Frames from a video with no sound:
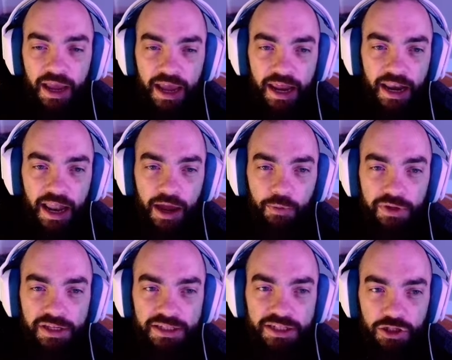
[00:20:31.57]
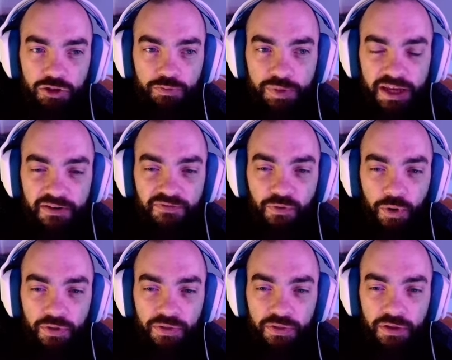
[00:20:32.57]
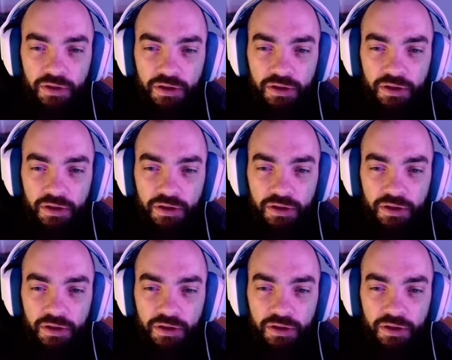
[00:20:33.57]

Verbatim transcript: and I would still be in fourth,